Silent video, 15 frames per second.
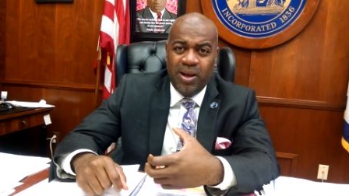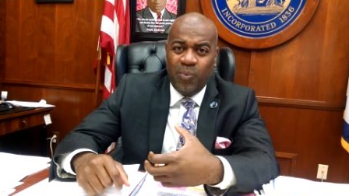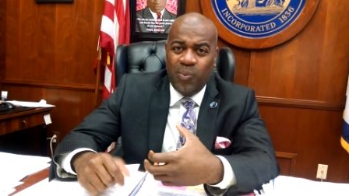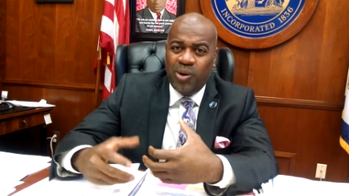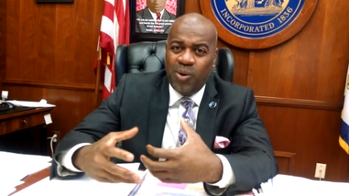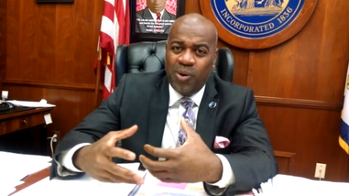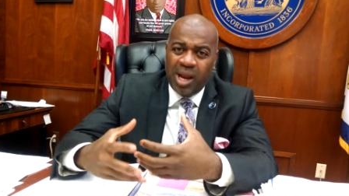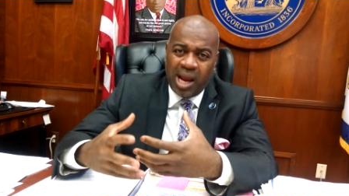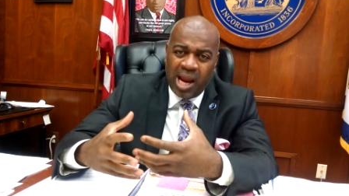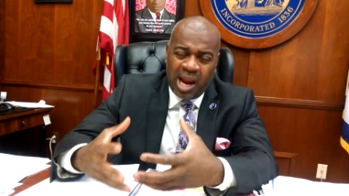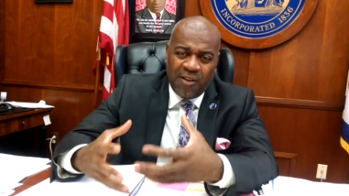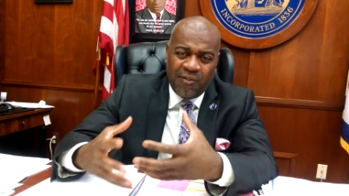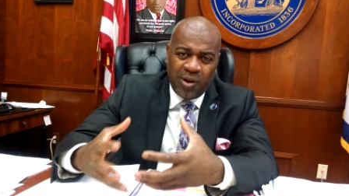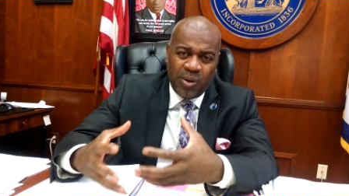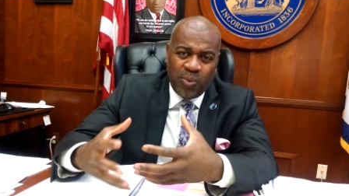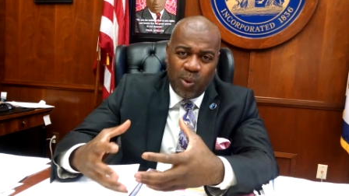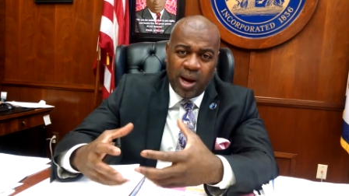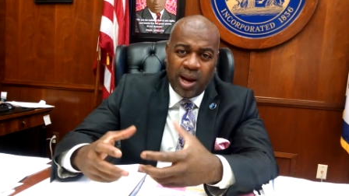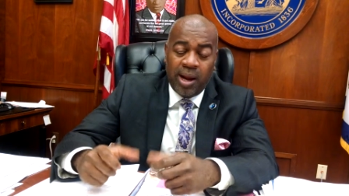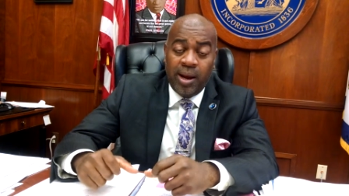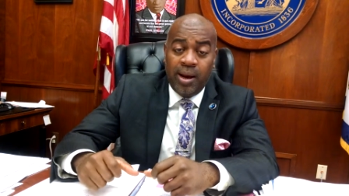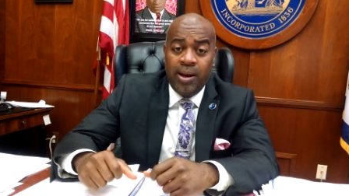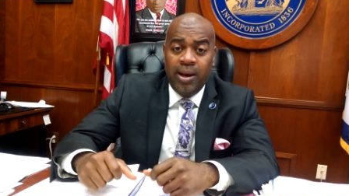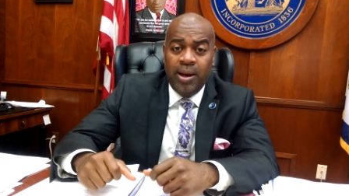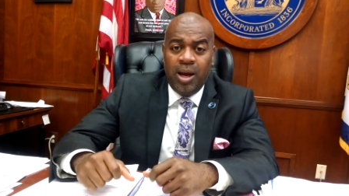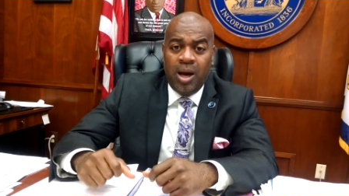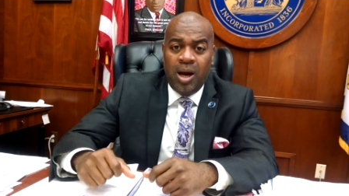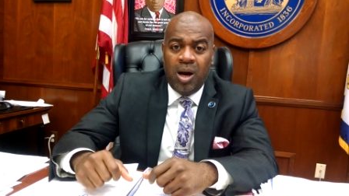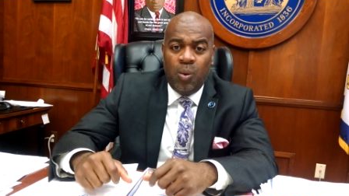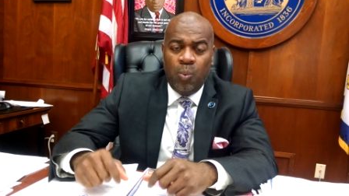We're going to everywhere
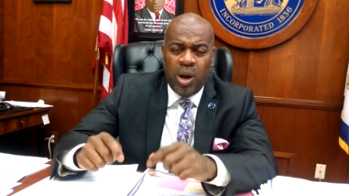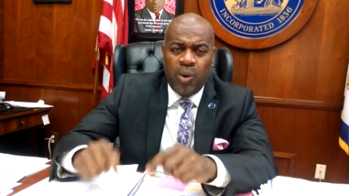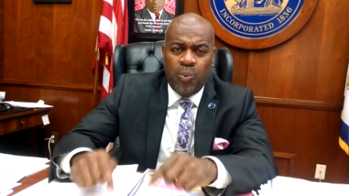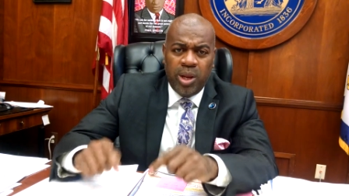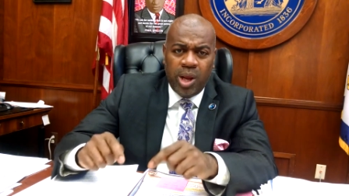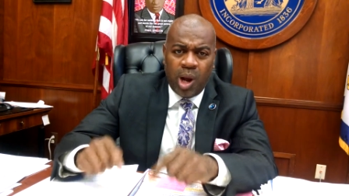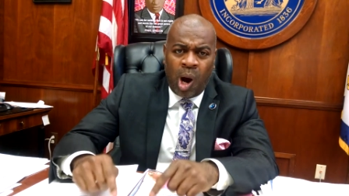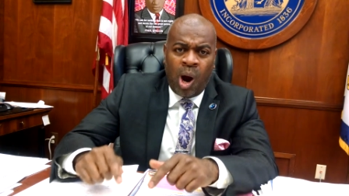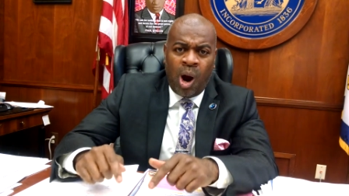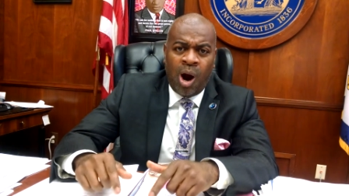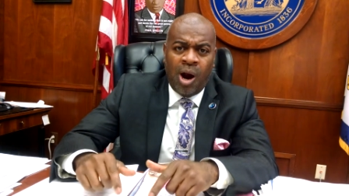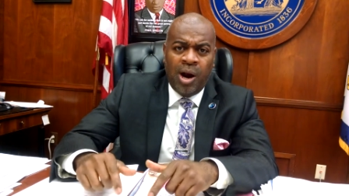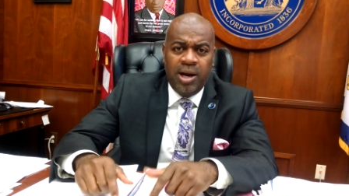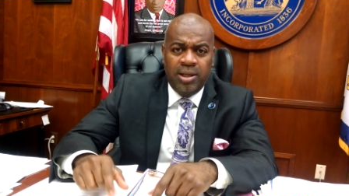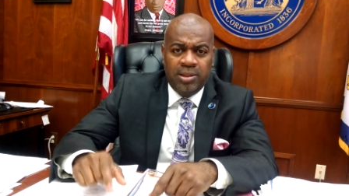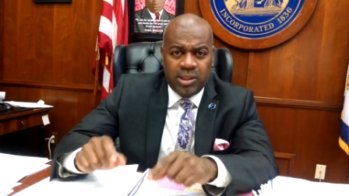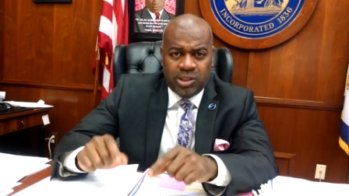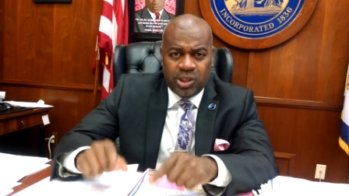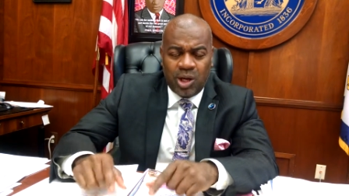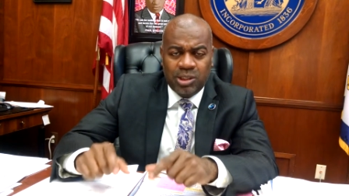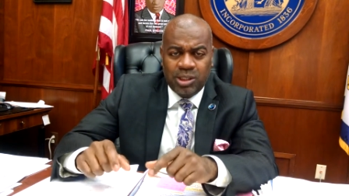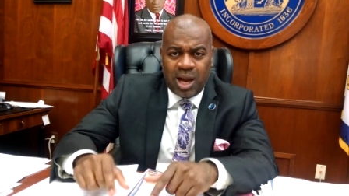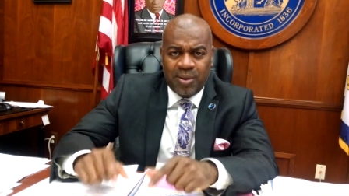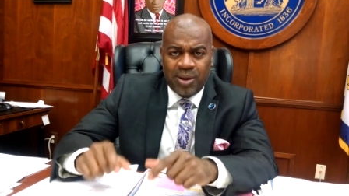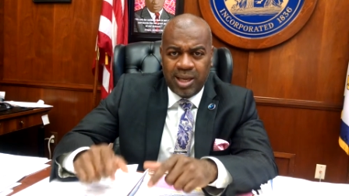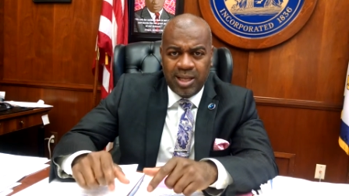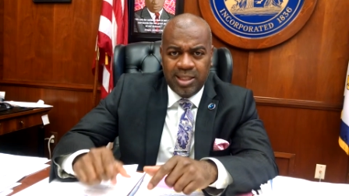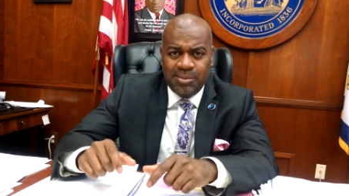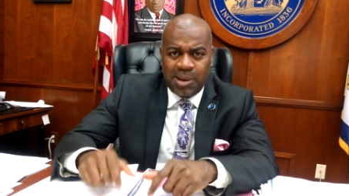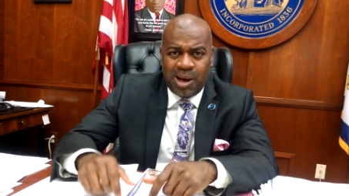uh, where we are to talk to our
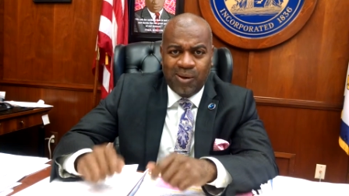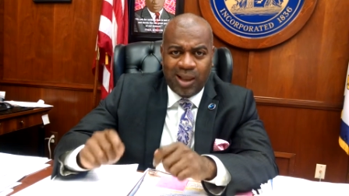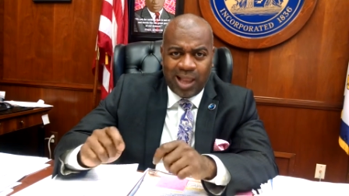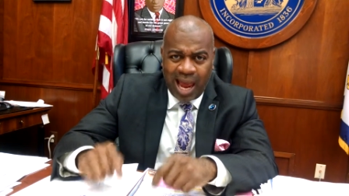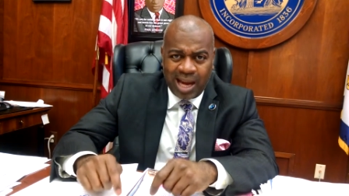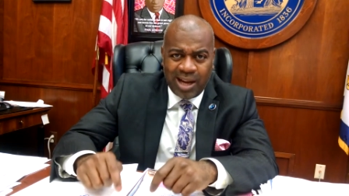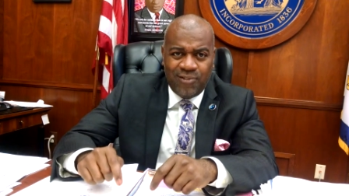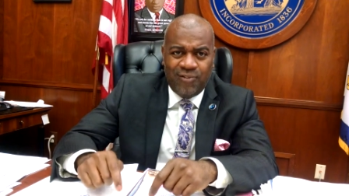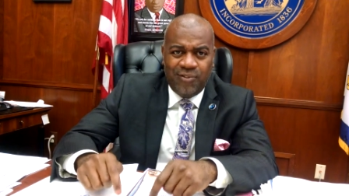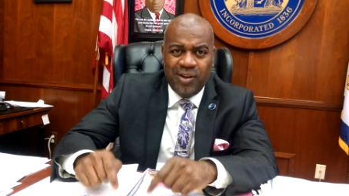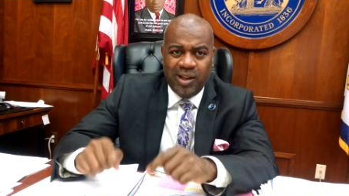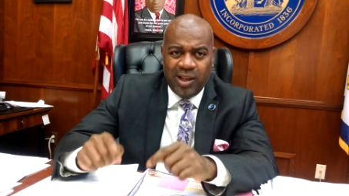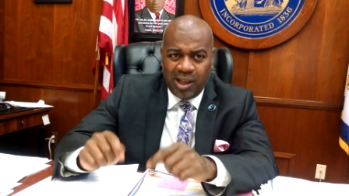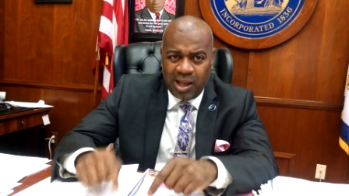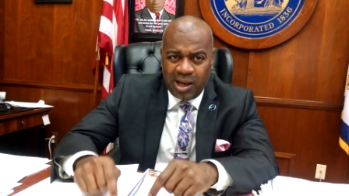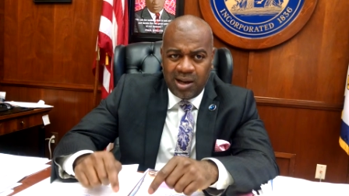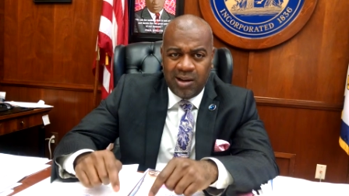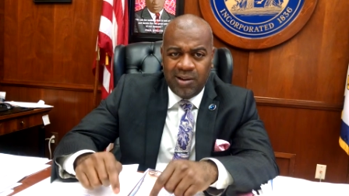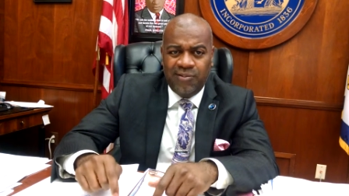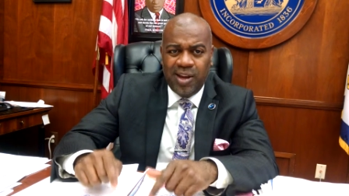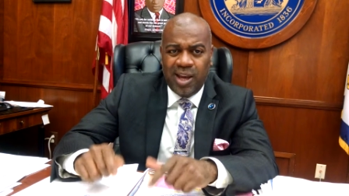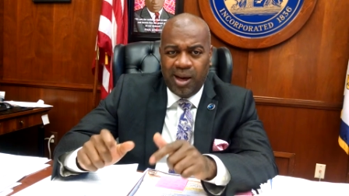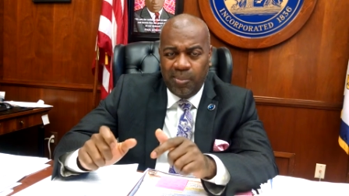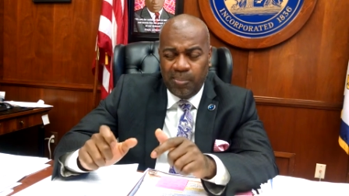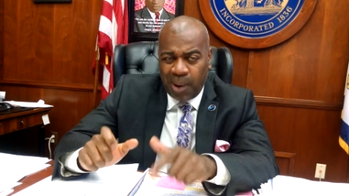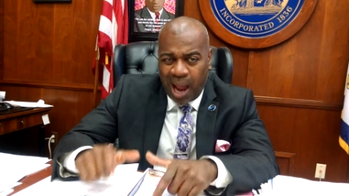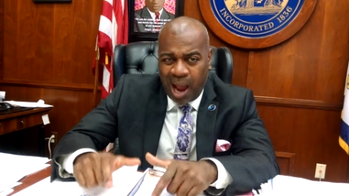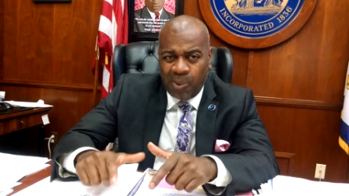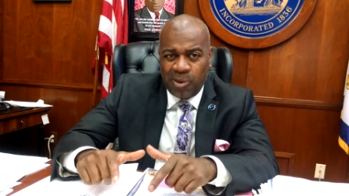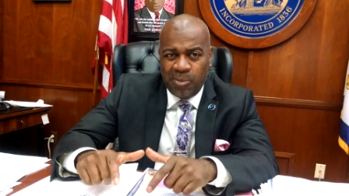kids about life, love, and
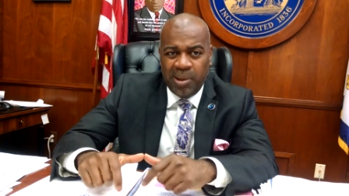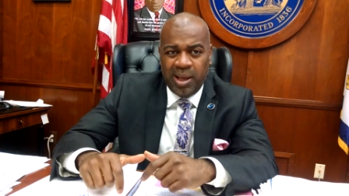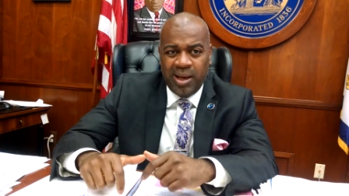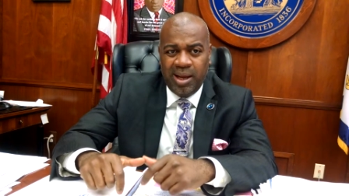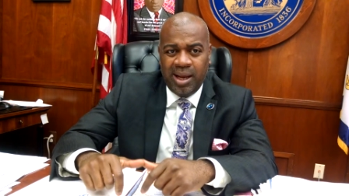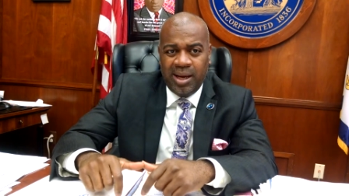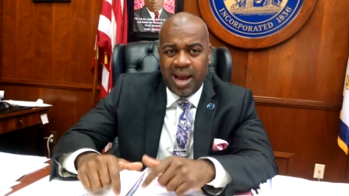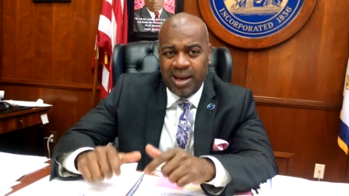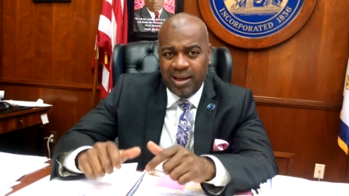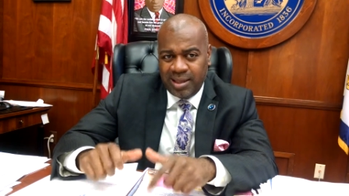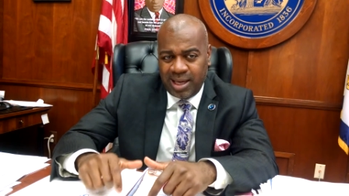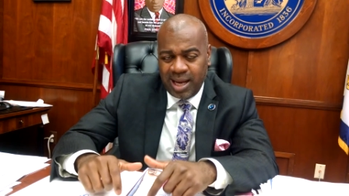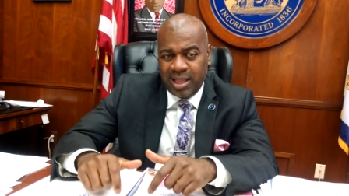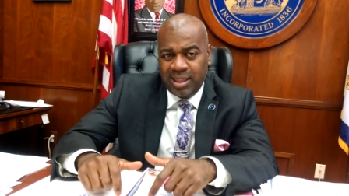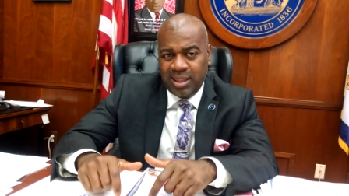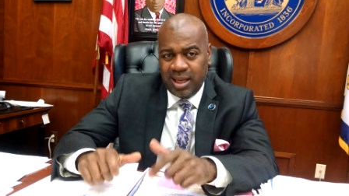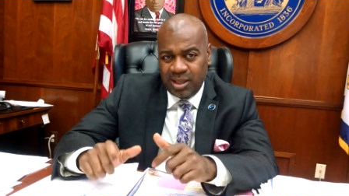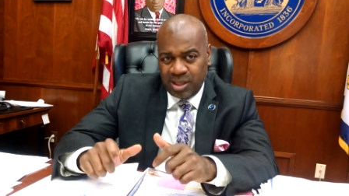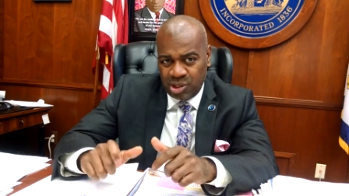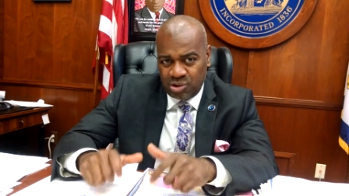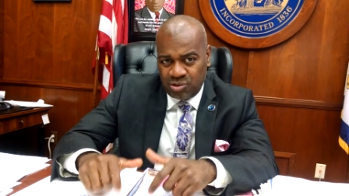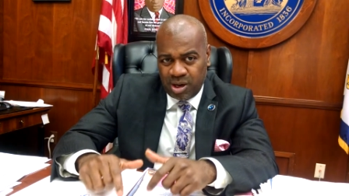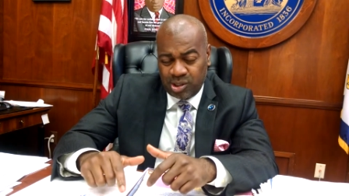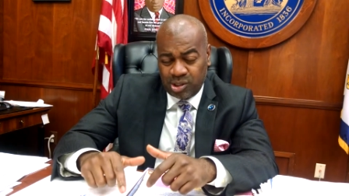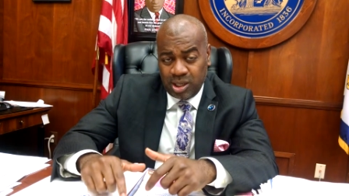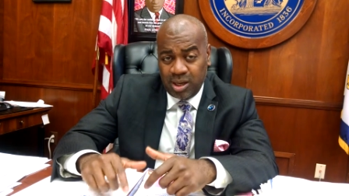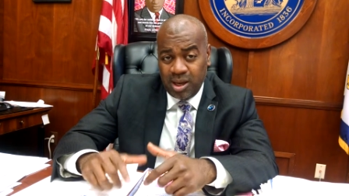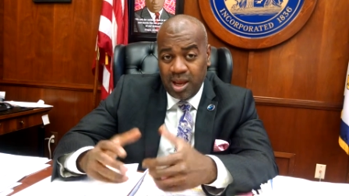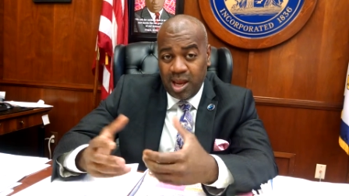empowerment, and not death and destruction.